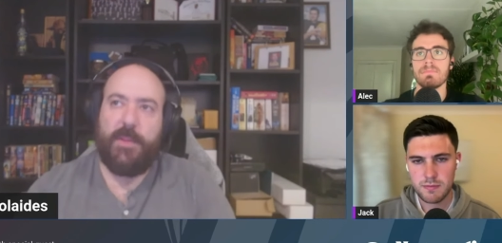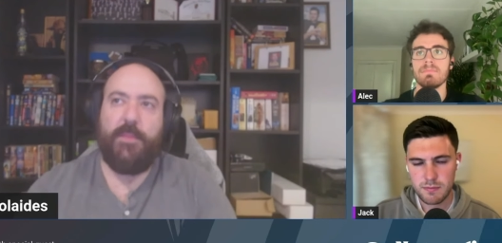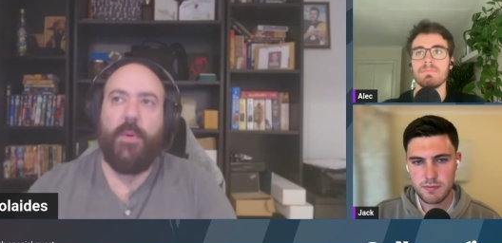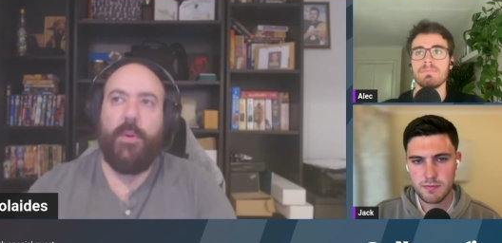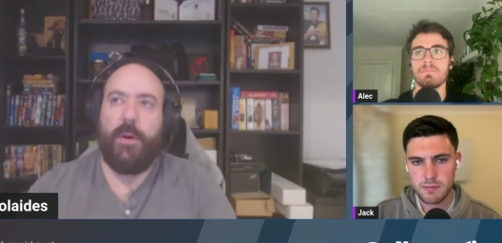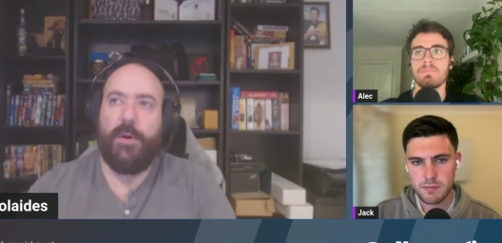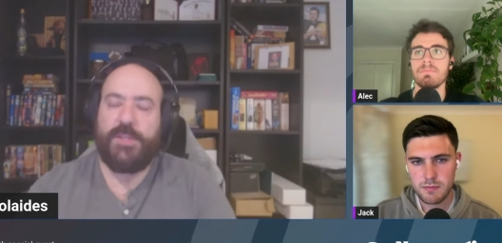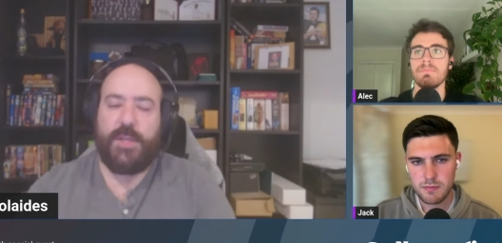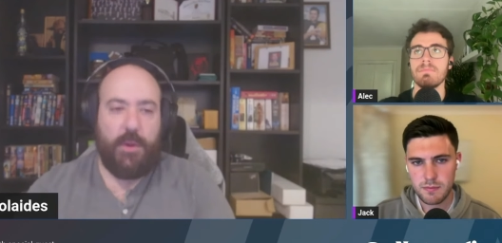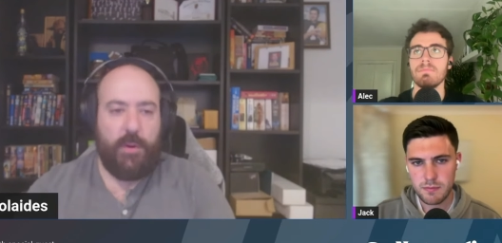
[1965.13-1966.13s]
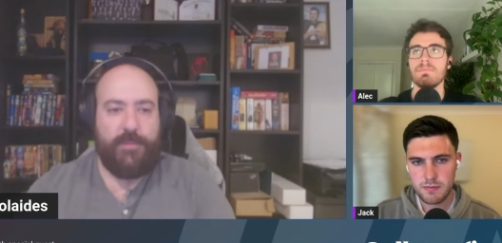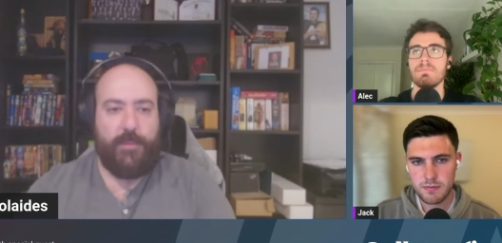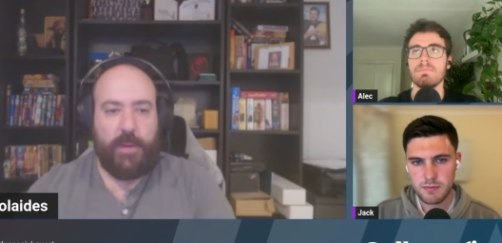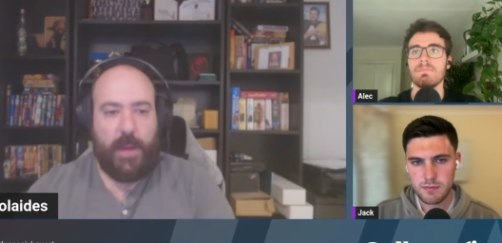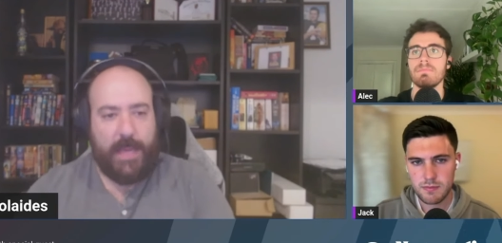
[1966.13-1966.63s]
Speaker 1: more secure
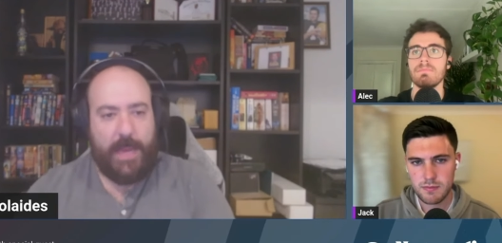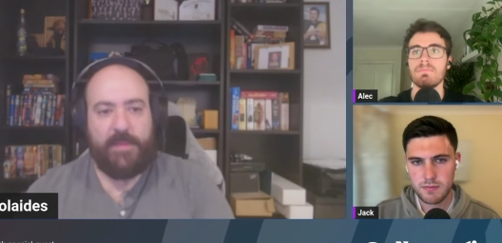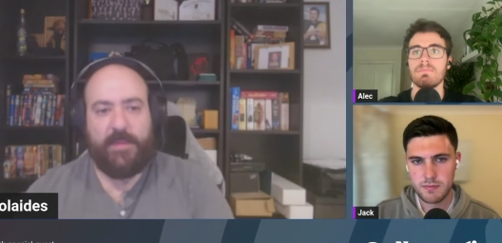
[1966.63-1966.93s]
for a game